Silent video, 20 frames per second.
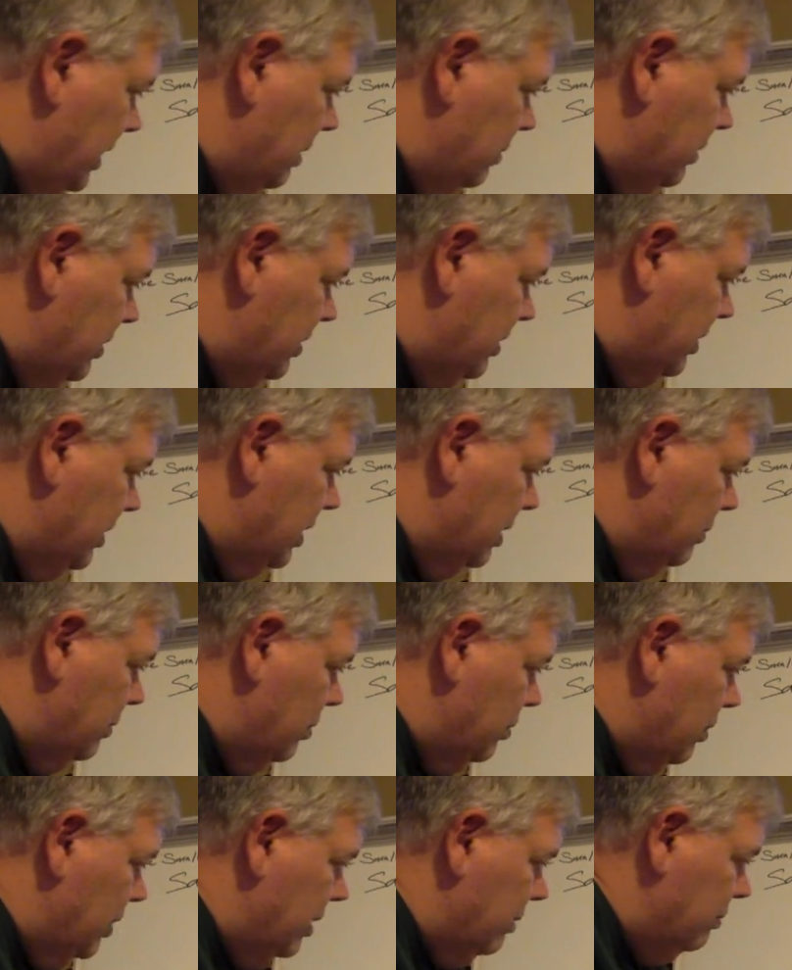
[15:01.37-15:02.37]
it was the number
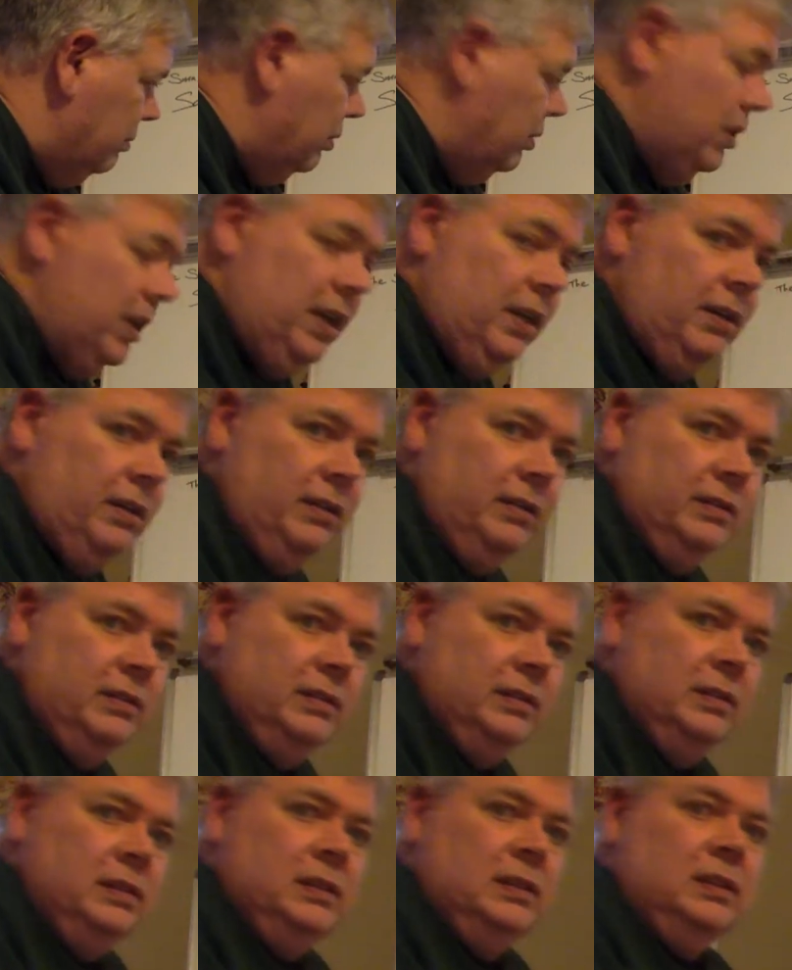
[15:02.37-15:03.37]
one employer.
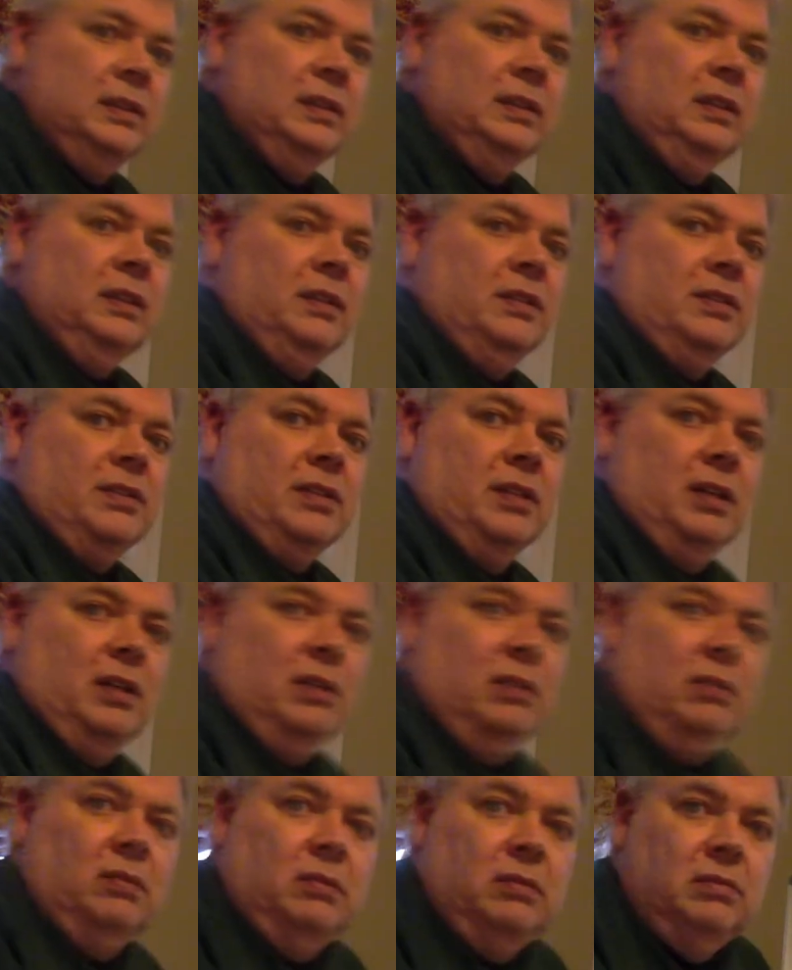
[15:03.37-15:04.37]

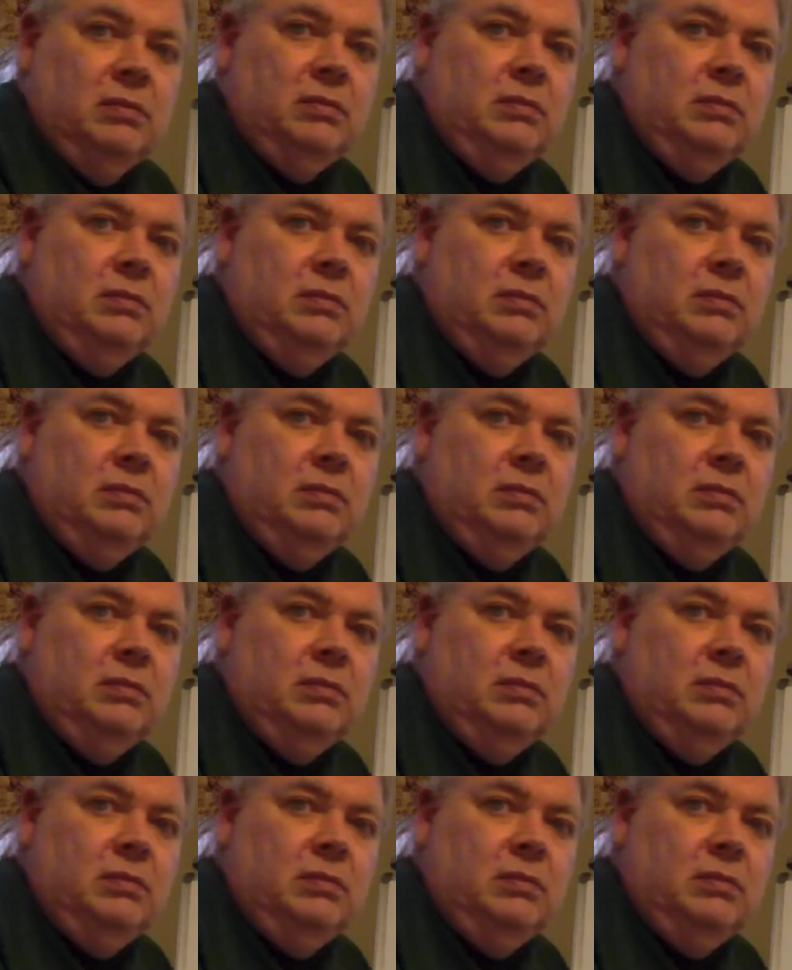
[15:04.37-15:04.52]
So